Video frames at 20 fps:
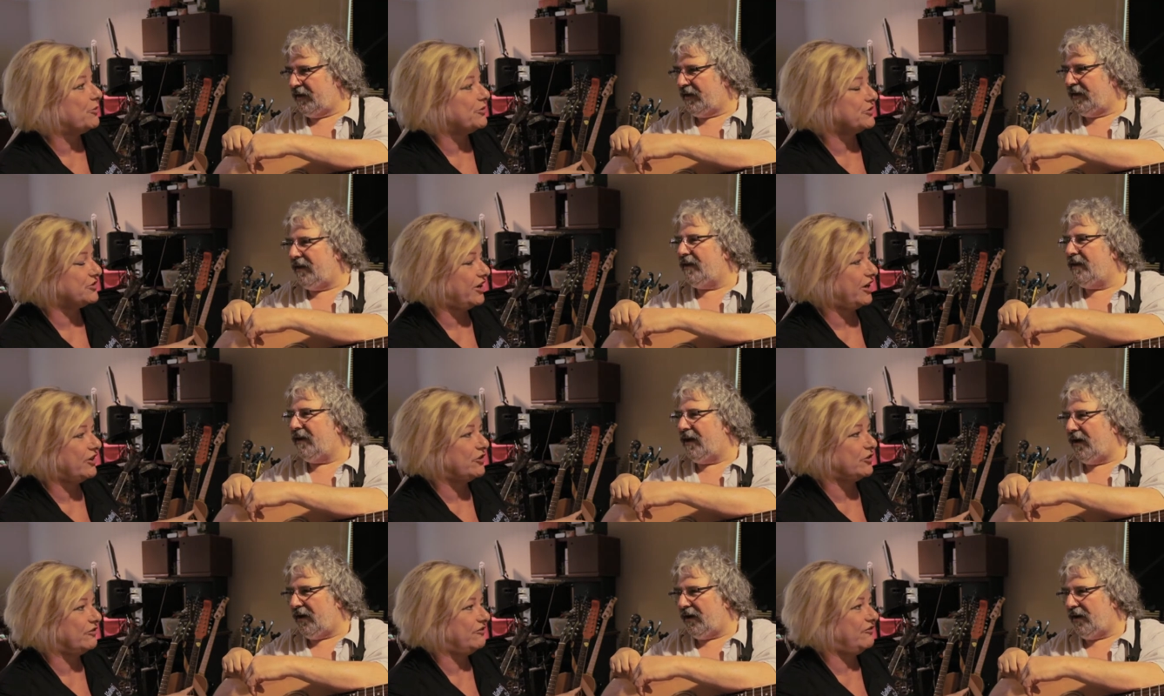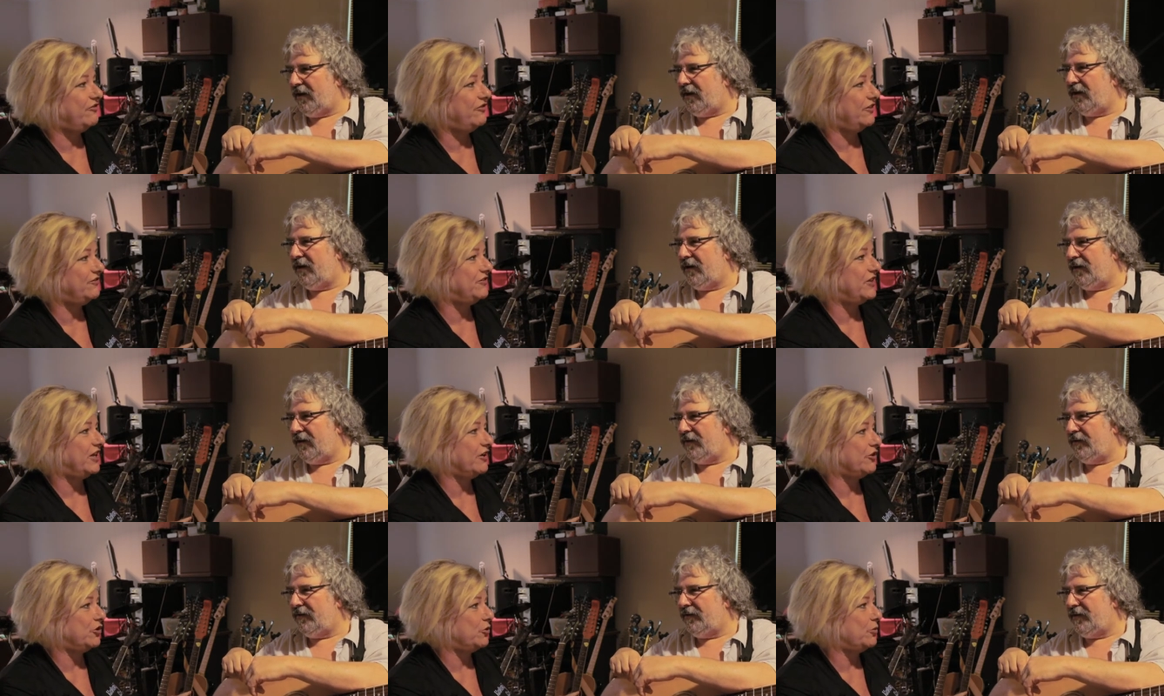Speaker 1: almost
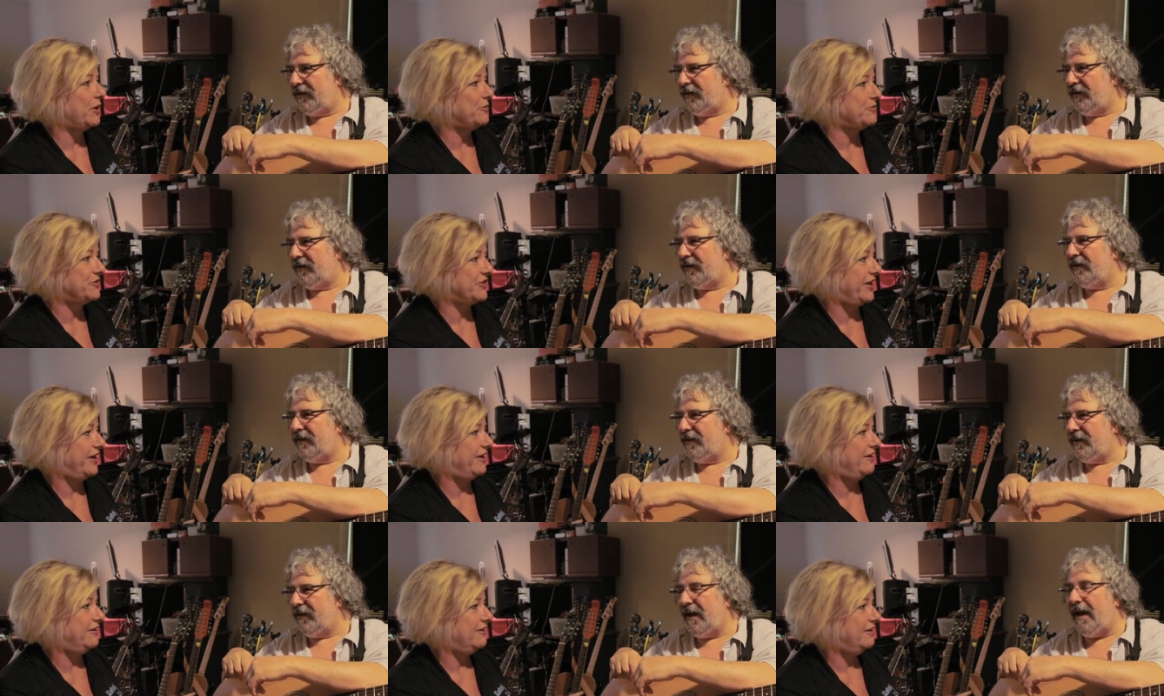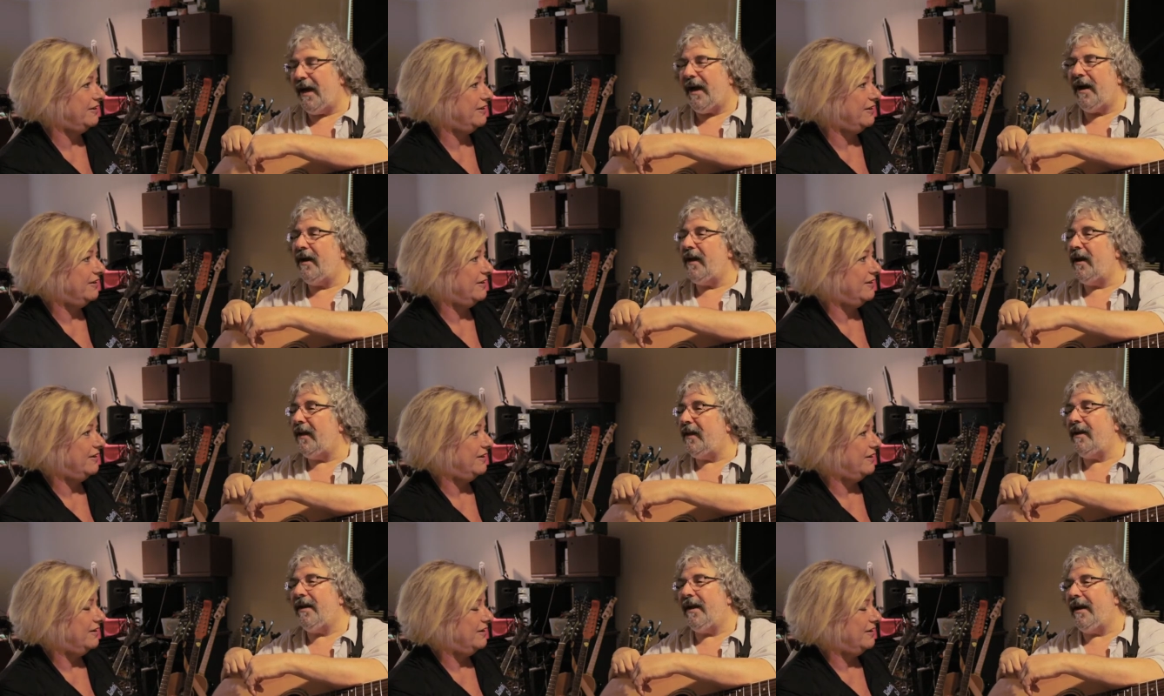150 on your website.
Speaker 2: Yeah,
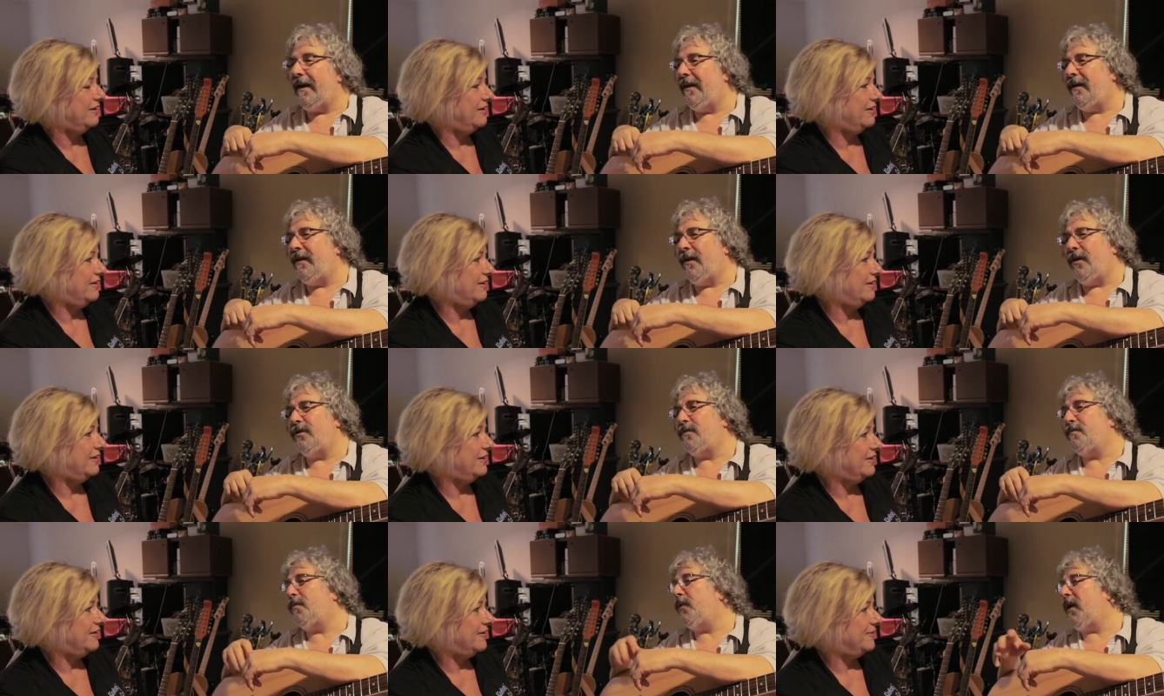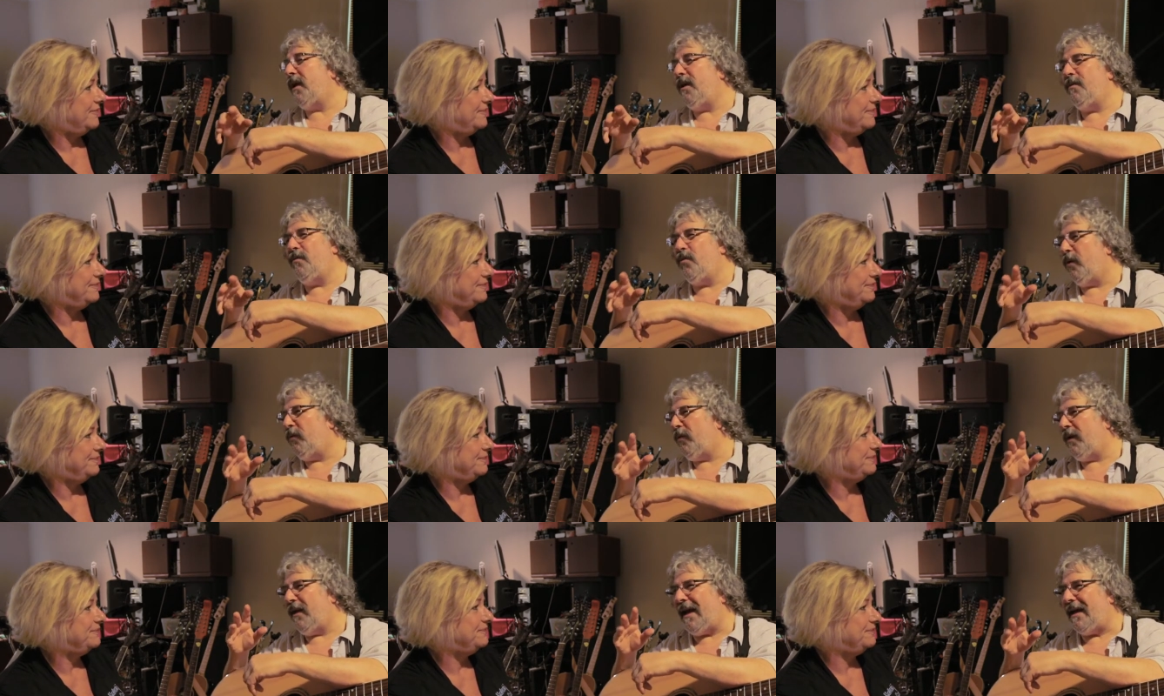and, and there's plenty more
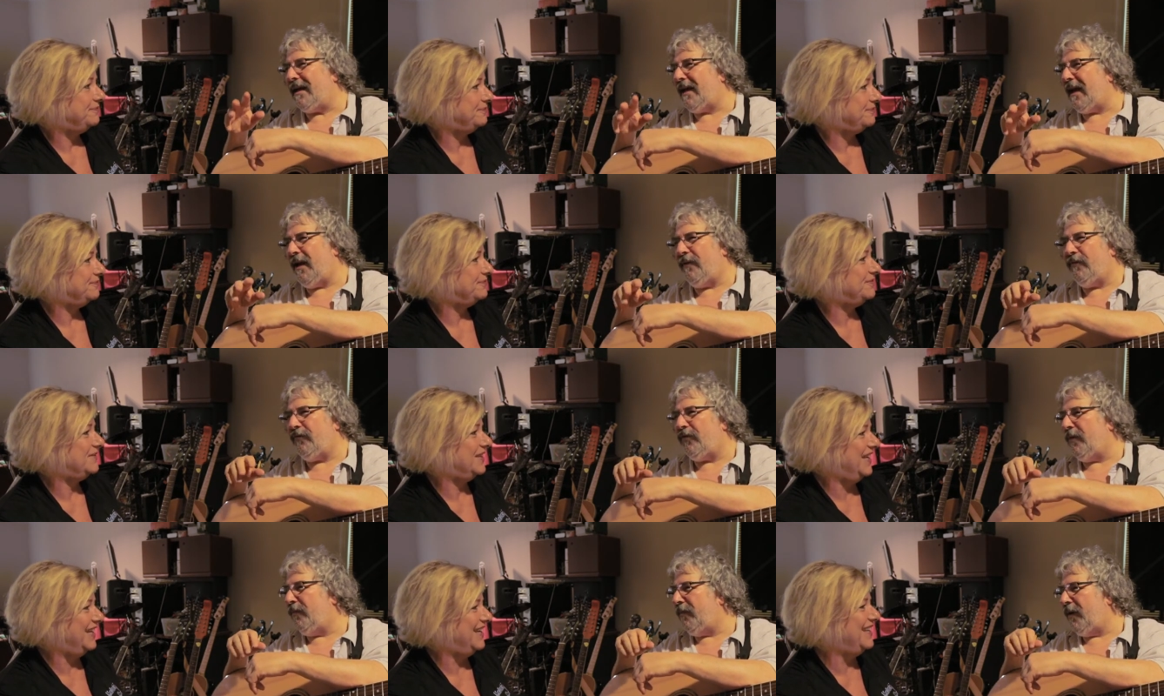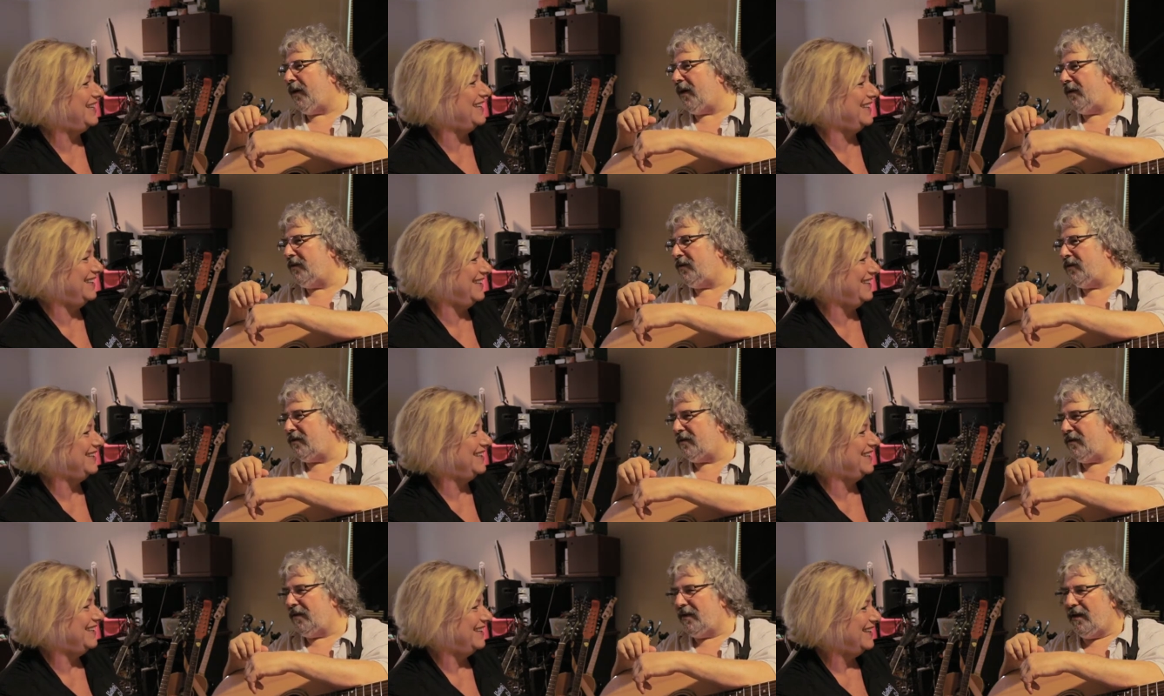where that came from, but I
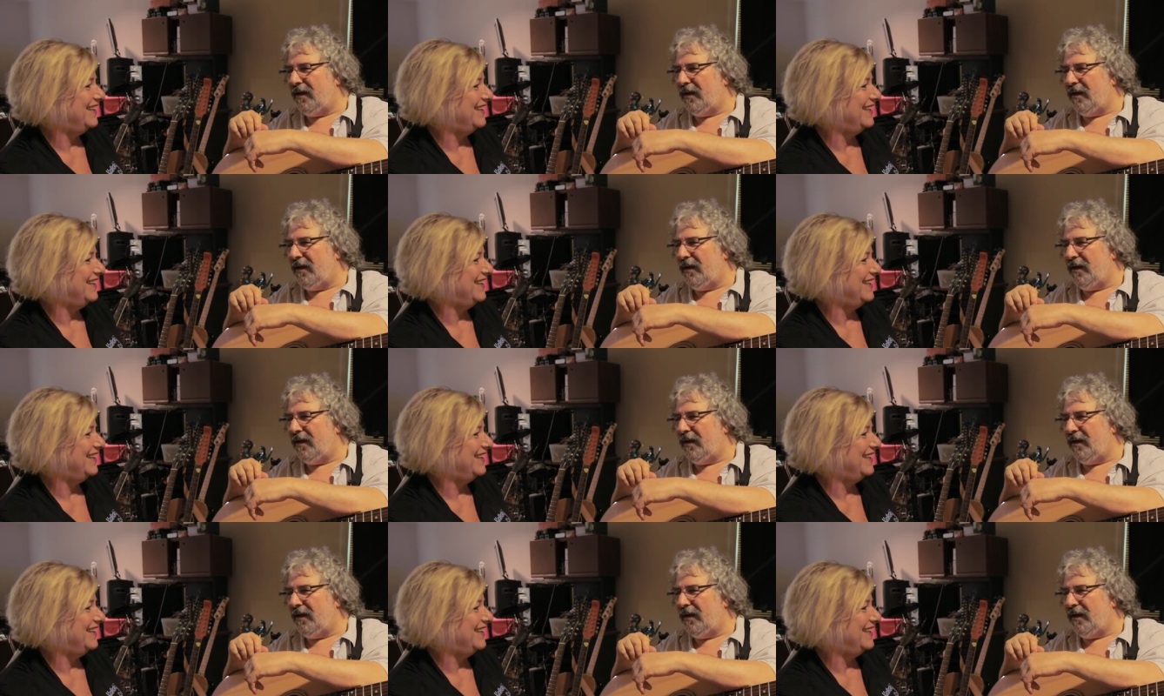just,